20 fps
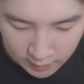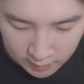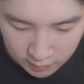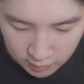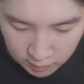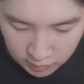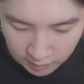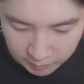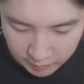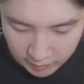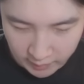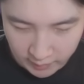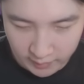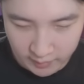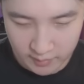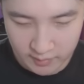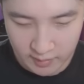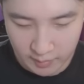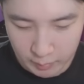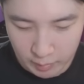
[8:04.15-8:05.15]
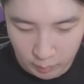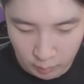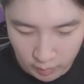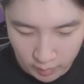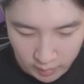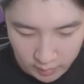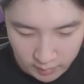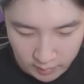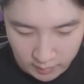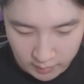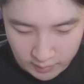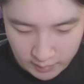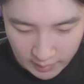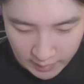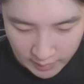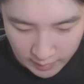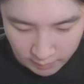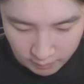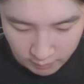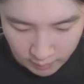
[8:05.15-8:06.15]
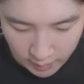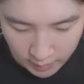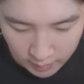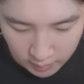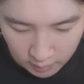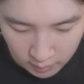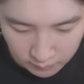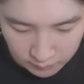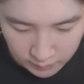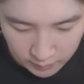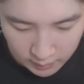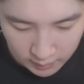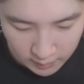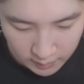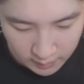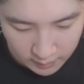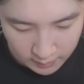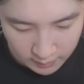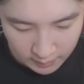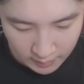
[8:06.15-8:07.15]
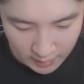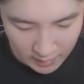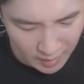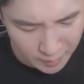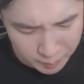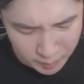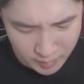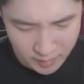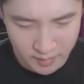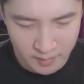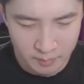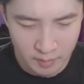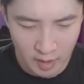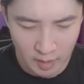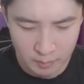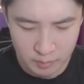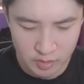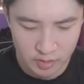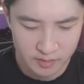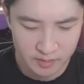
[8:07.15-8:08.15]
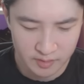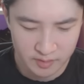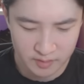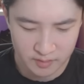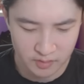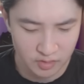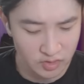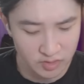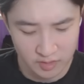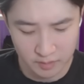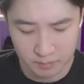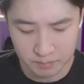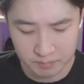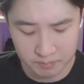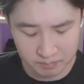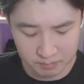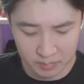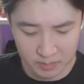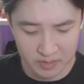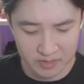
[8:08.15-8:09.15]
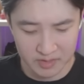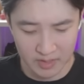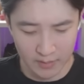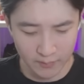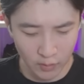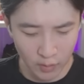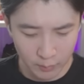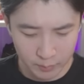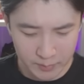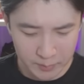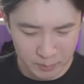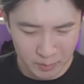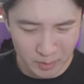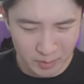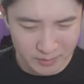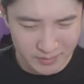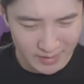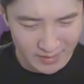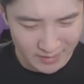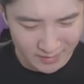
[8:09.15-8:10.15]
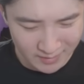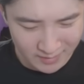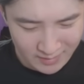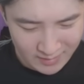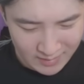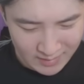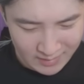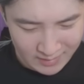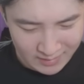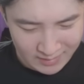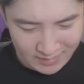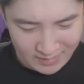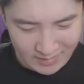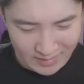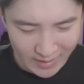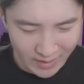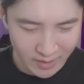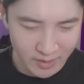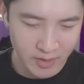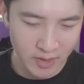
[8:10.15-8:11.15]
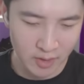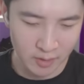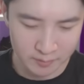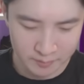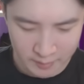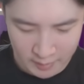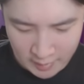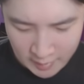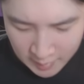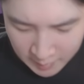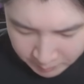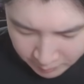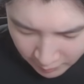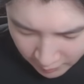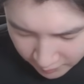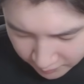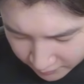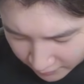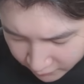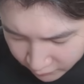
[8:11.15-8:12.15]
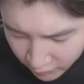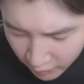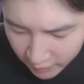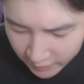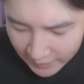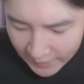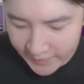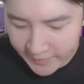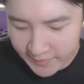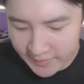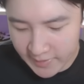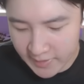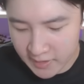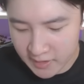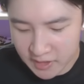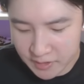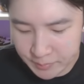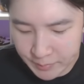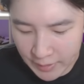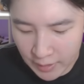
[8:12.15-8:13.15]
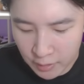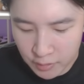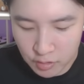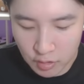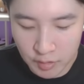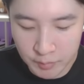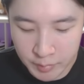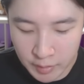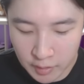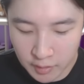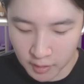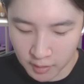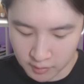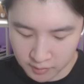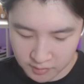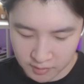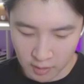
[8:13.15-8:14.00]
Do something like this. I mean, we're not going to die, right? Hopefully. I'll put in the barb just to be safe. Hopefully we don't die. I don't know. But they've not added any spells or buildings.